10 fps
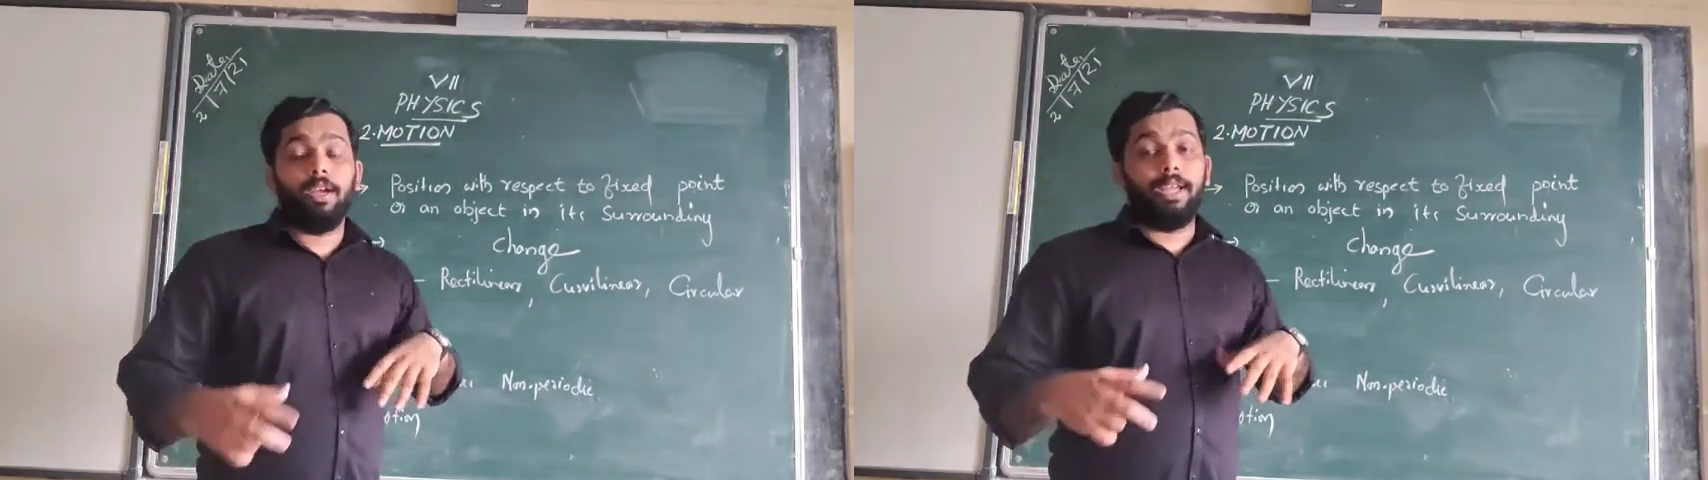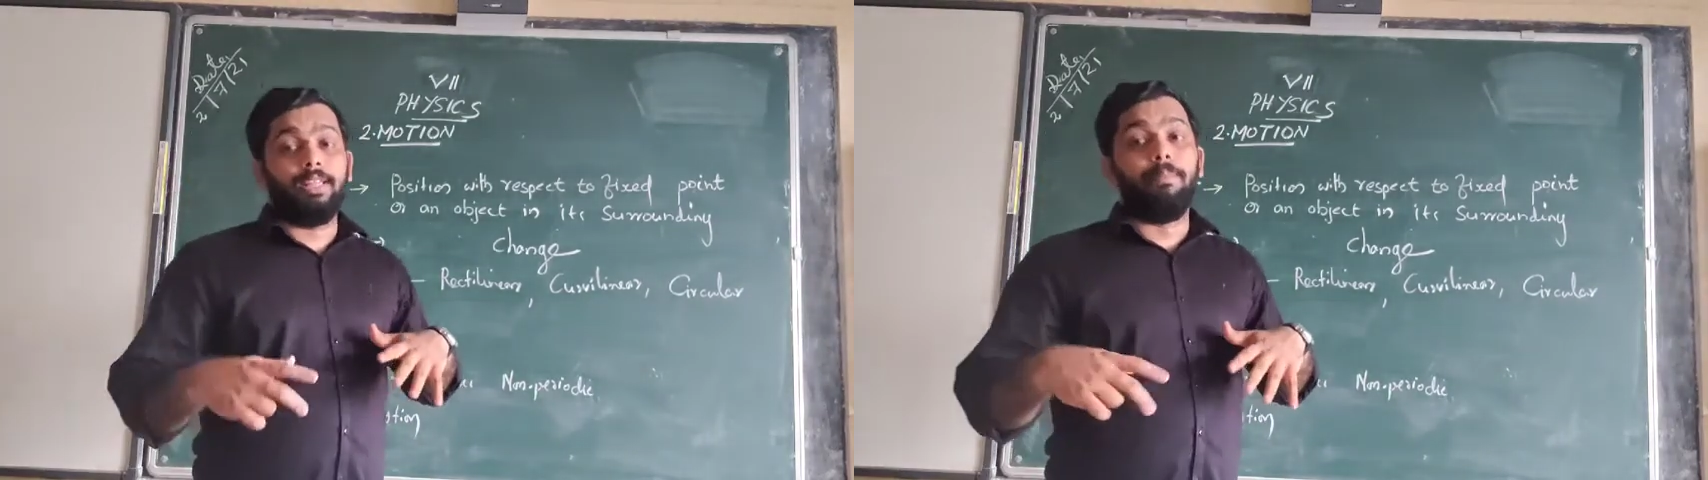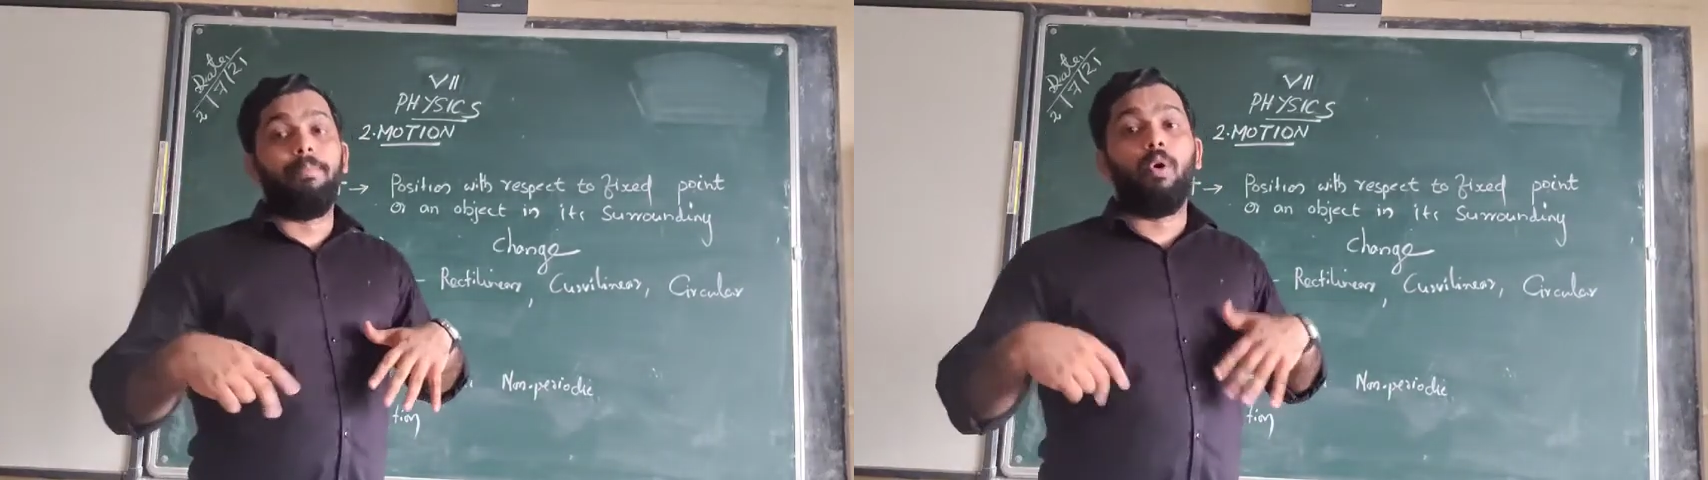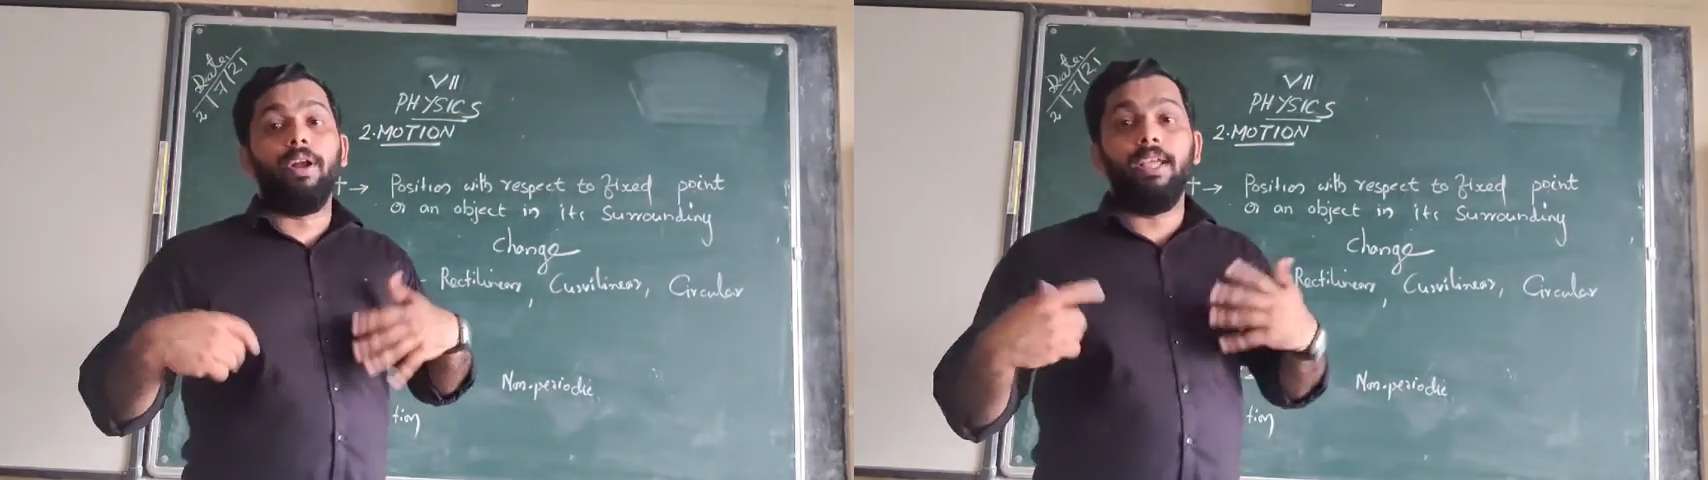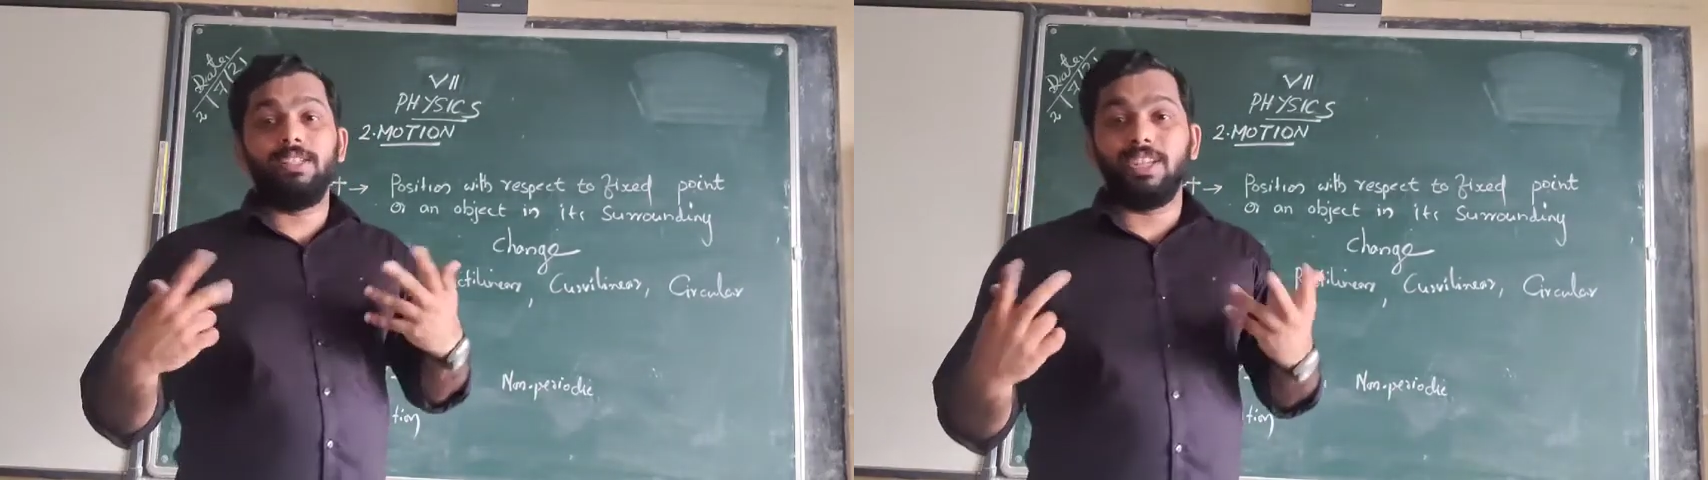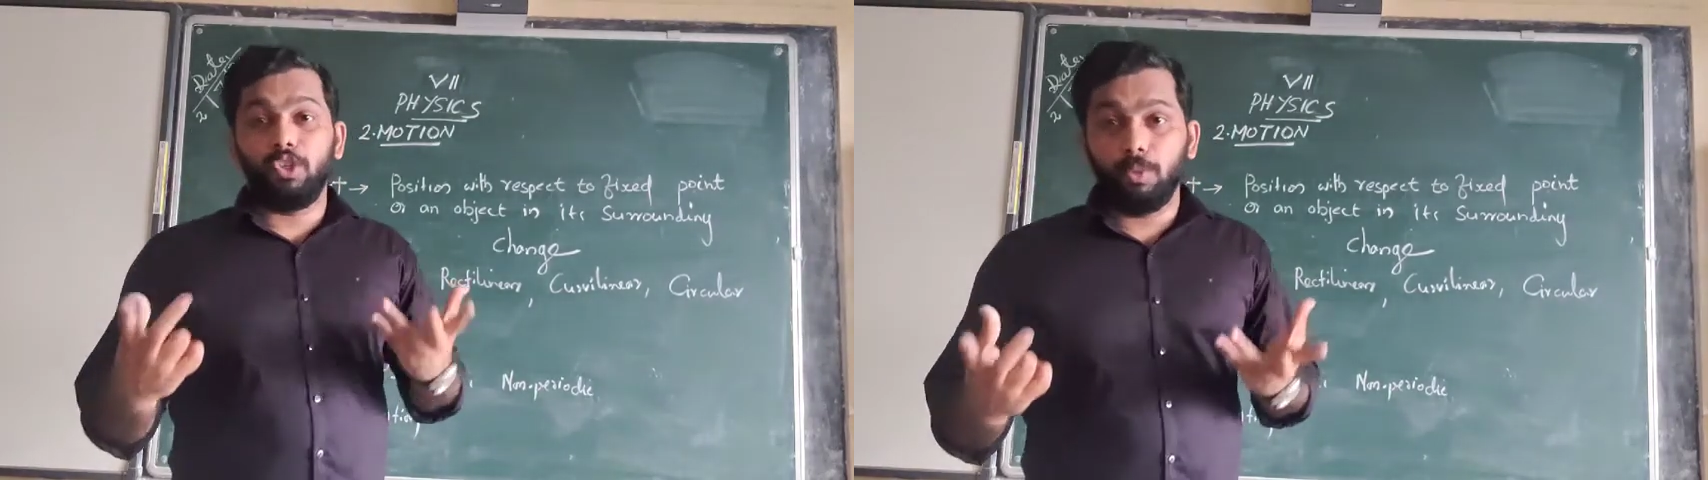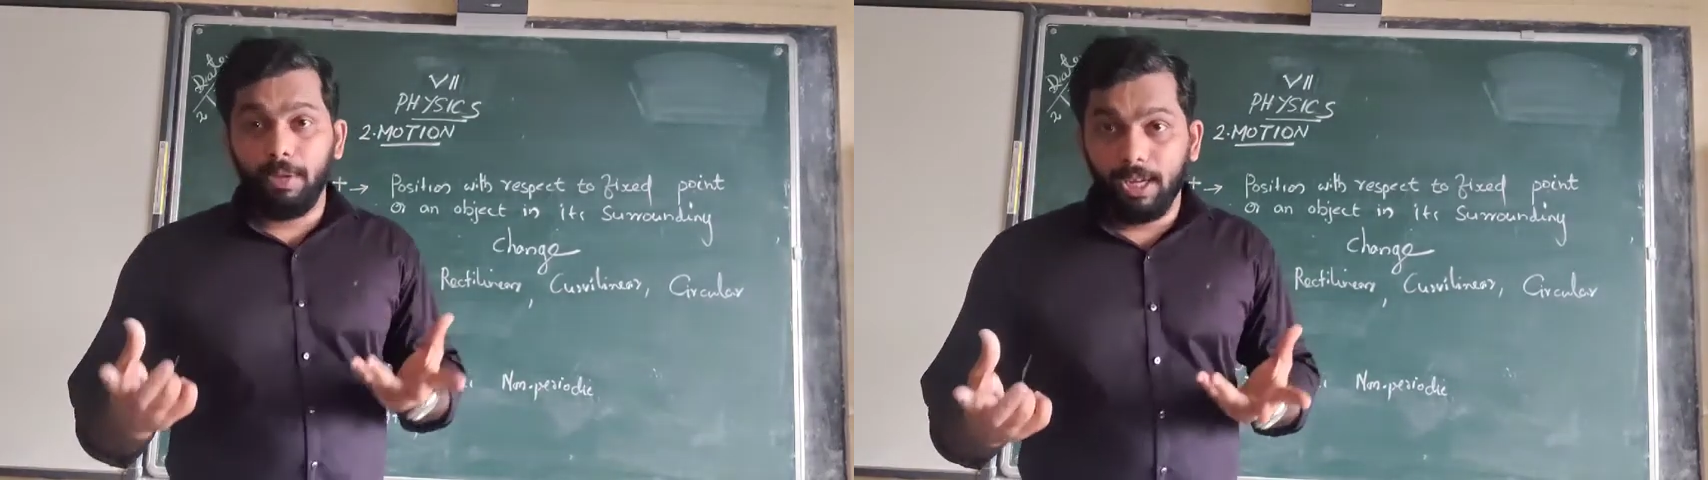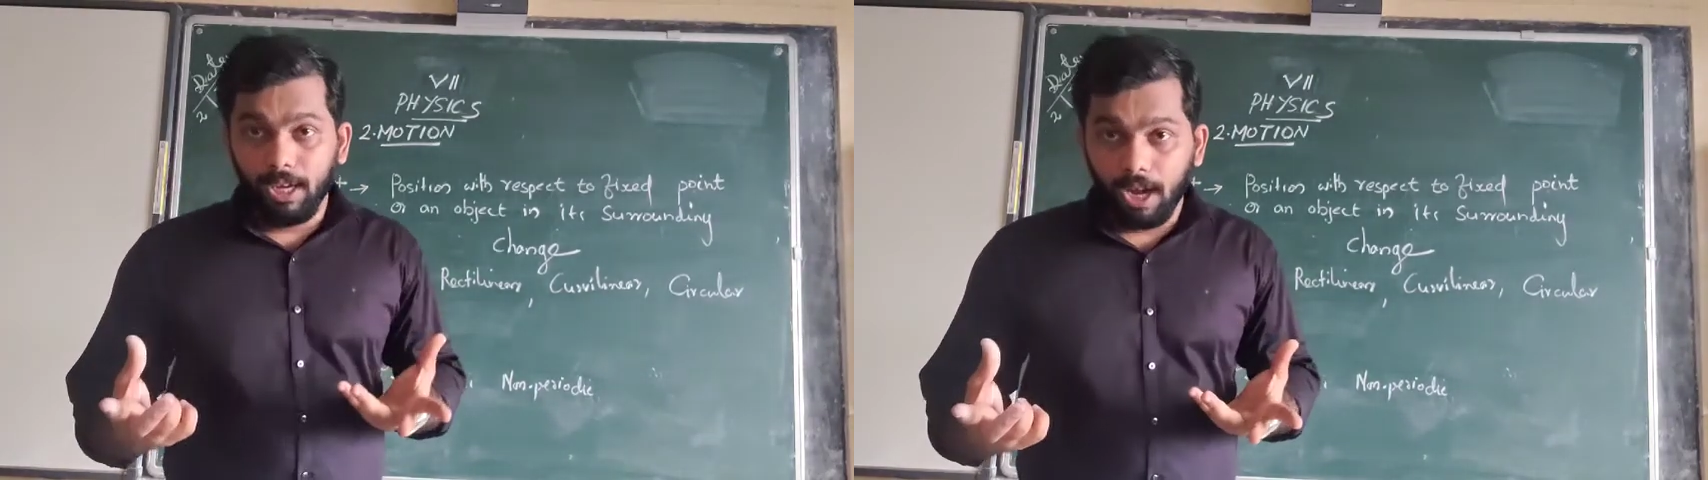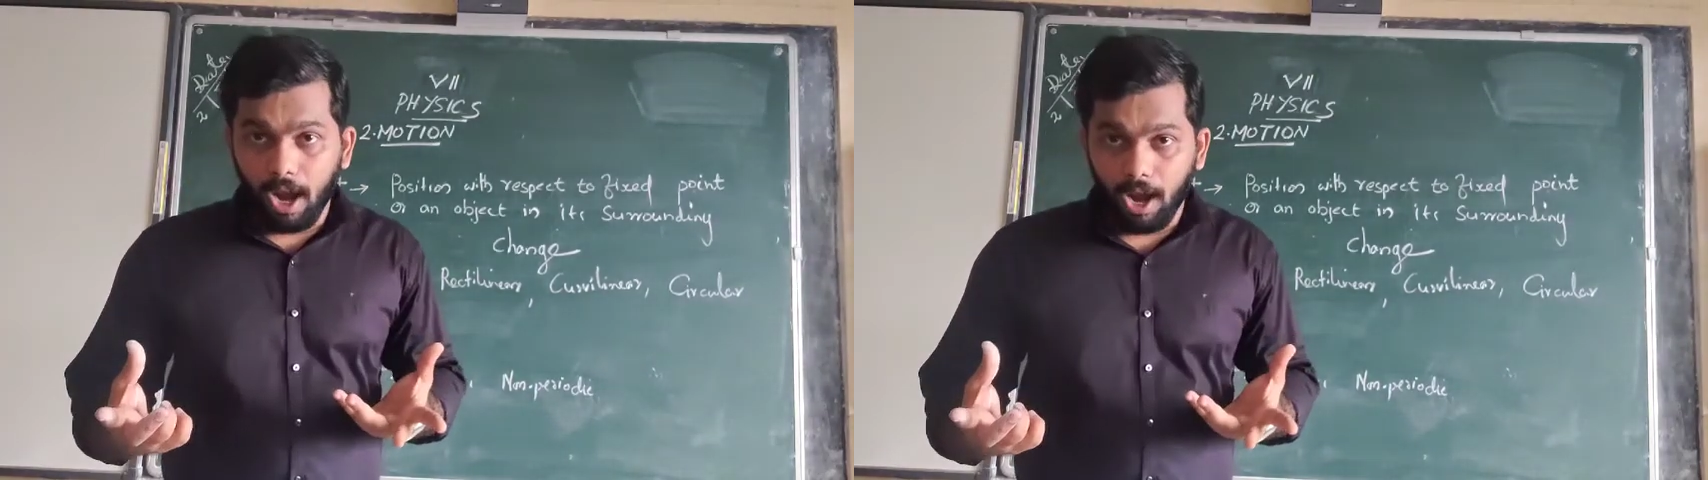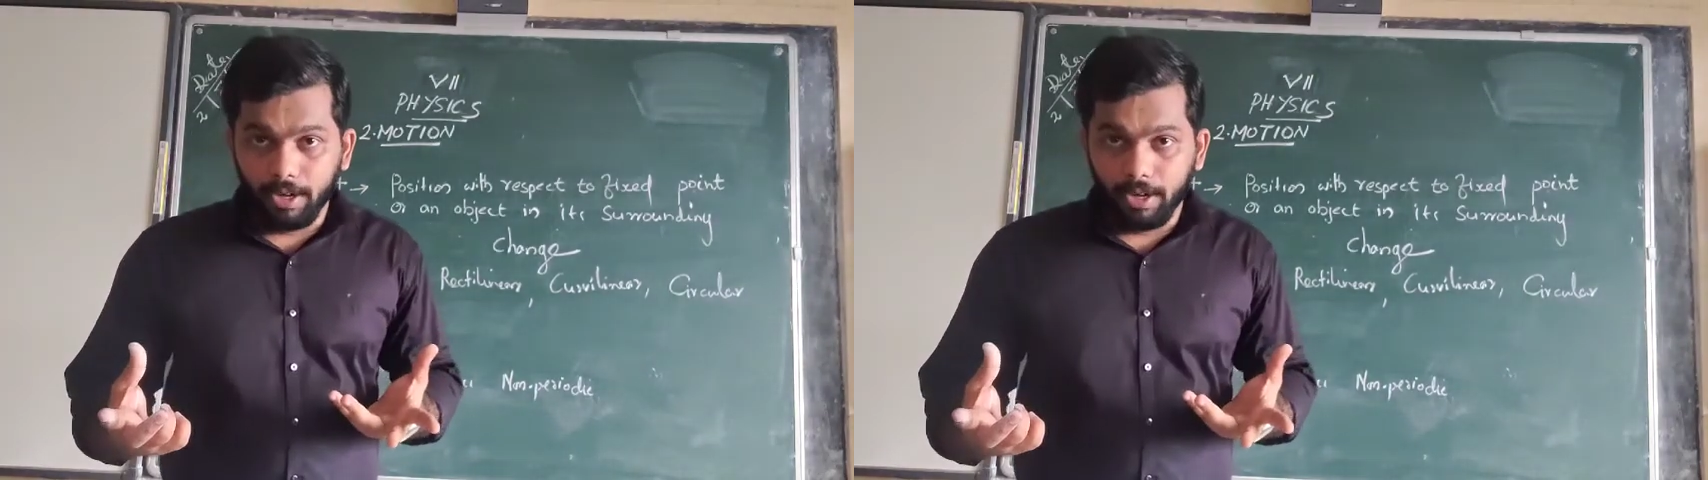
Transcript: If the body is said to be